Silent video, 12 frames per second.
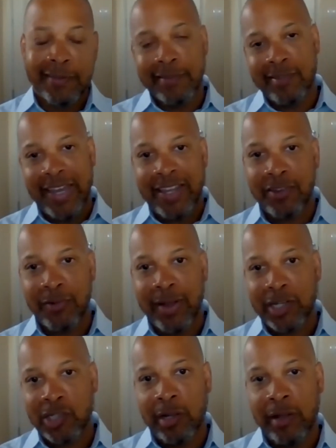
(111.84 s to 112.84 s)
data,
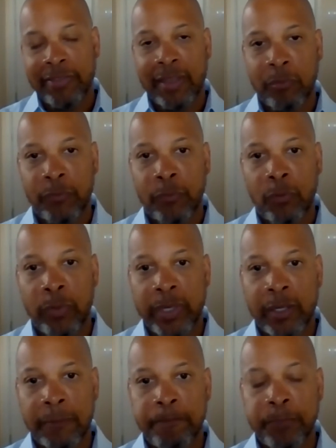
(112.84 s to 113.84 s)
actually, I think, before we
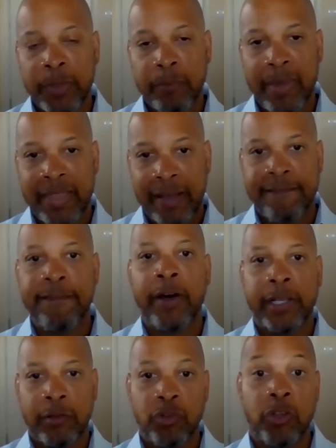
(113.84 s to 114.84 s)
can make that
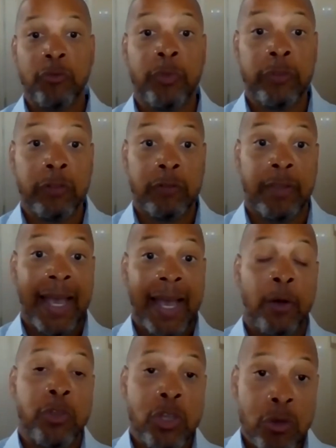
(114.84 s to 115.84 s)
final judgment as to
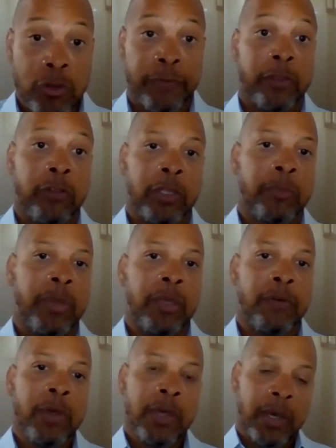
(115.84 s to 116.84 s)
how useful this could
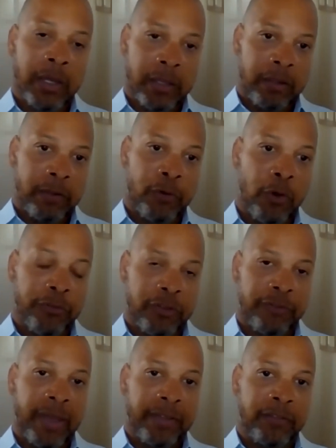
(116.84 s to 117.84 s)
be and of cost
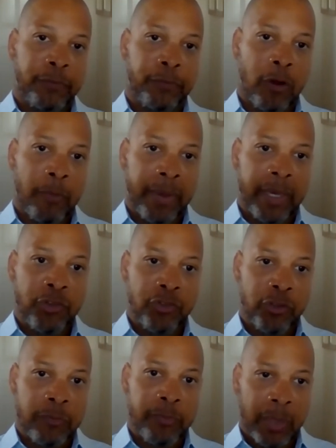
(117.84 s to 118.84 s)
effective for our
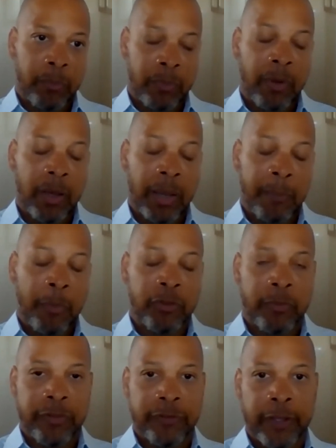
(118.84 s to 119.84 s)
patients. But I'm
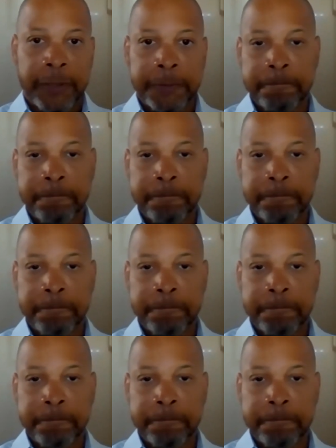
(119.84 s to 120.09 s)
optimistic.